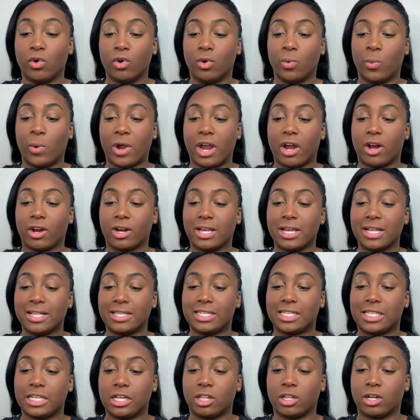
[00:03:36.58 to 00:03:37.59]
Wear
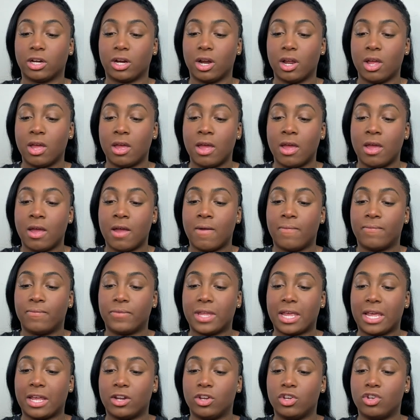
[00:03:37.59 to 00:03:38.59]
Concealer.
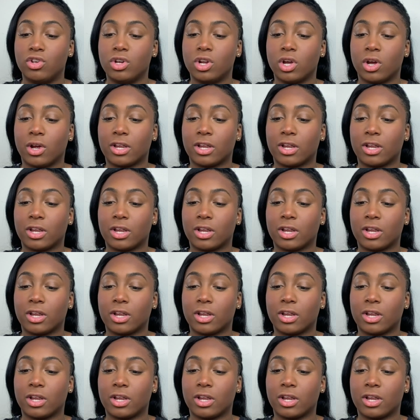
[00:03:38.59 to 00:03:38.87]
And you